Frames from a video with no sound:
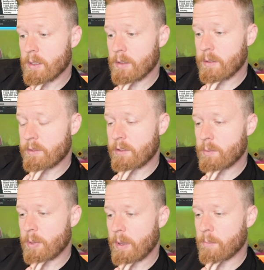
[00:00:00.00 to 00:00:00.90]
This
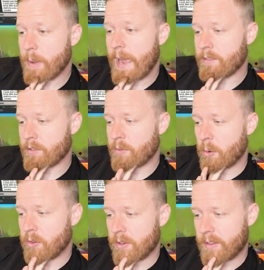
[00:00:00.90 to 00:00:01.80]
doesn't pump bats,
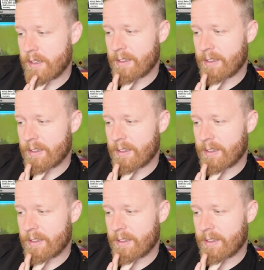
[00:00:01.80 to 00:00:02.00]
unfortunately.